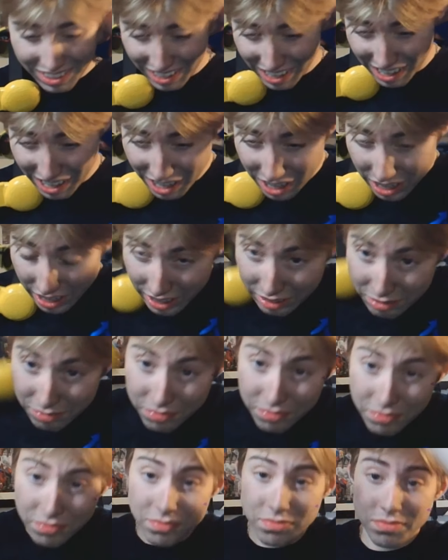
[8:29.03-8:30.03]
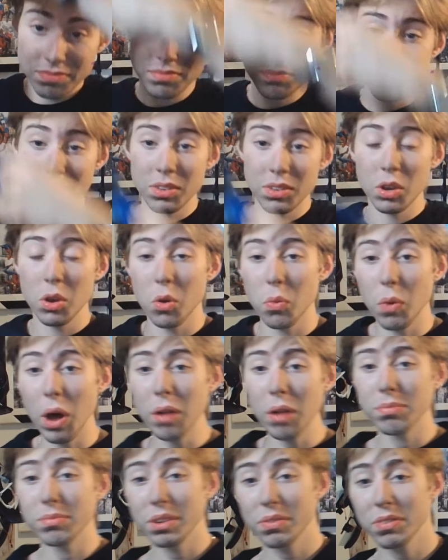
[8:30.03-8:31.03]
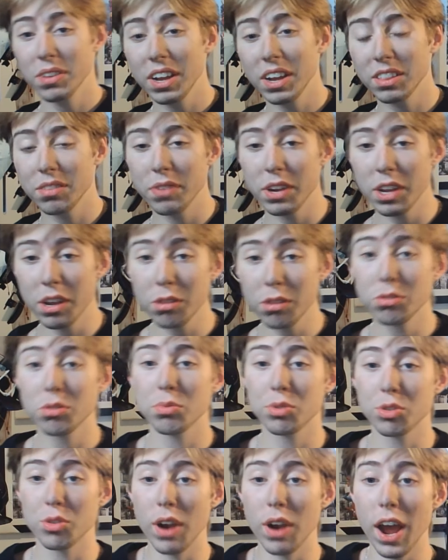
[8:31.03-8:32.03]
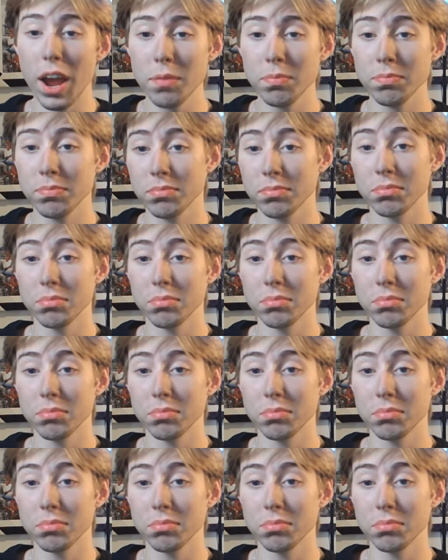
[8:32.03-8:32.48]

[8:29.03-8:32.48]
Well, if you liked the video, subscribe,